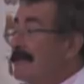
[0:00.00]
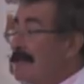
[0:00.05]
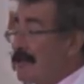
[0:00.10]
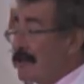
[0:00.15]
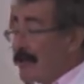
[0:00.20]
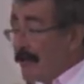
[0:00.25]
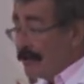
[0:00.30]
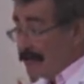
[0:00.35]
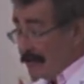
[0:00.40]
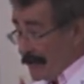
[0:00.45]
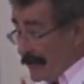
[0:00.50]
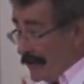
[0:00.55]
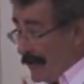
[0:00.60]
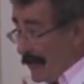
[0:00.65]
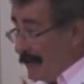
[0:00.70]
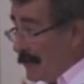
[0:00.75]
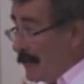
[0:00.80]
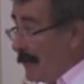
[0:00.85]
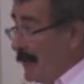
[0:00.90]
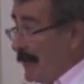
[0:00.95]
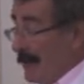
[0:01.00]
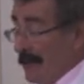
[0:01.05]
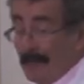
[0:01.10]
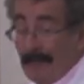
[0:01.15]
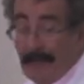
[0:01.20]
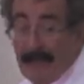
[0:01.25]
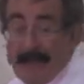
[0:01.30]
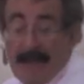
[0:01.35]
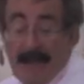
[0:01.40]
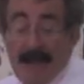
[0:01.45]
to, show to show the Queen.
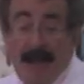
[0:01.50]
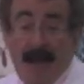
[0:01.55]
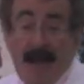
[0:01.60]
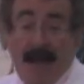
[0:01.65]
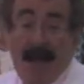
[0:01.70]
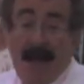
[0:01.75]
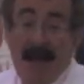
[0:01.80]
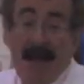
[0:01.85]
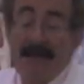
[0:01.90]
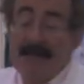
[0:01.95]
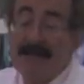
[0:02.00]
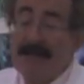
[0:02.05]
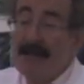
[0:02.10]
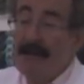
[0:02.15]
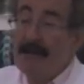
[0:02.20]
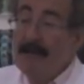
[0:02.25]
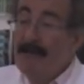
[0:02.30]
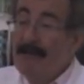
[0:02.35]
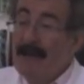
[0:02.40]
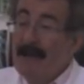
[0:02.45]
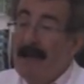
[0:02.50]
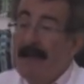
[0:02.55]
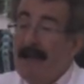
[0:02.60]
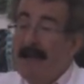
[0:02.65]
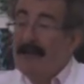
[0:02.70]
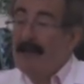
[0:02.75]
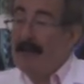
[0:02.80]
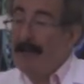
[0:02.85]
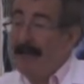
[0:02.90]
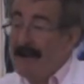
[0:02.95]
And so
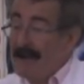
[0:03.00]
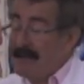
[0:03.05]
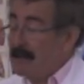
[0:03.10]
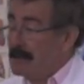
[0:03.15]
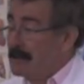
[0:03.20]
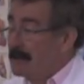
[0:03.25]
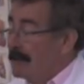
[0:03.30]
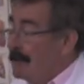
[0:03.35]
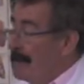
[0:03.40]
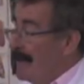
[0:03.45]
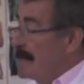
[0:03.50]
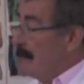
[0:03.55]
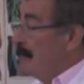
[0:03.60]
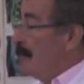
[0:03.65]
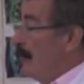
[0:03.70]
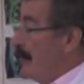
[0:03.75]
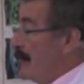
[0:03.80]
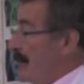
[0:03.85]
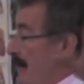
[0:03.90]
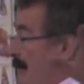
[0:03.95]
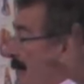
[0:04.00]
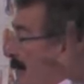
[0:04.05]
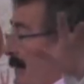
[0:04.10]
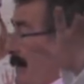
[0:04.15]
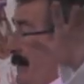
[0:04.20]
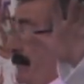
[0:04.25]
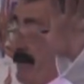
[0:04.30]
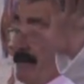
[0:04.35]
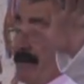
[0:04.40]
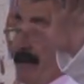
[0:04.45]
the best the best boy in the
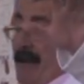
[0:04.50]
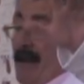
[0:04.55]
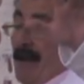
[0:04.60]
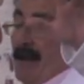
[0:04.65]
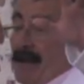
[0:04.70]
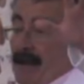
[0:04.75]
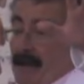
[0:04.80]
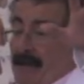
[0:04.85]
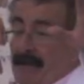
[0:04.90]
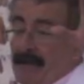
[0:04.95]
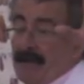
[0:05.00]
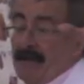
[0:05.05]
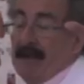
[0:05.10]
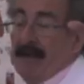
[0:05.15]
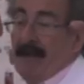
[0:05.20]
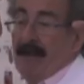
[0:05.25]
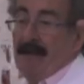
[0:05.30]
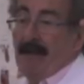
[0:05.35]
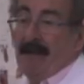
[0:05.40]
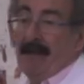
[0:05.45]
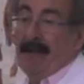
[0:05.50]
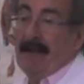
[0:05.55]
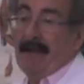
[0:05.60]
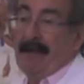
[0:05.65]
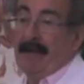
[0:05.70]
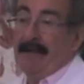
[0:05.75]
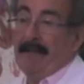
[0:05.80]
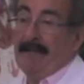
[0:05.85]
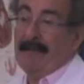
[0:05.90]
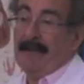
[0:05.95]
class had
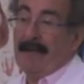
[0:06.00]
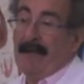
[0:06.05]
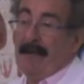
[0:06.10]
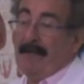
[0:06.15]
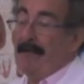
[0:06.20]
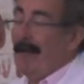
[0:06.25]
uh, a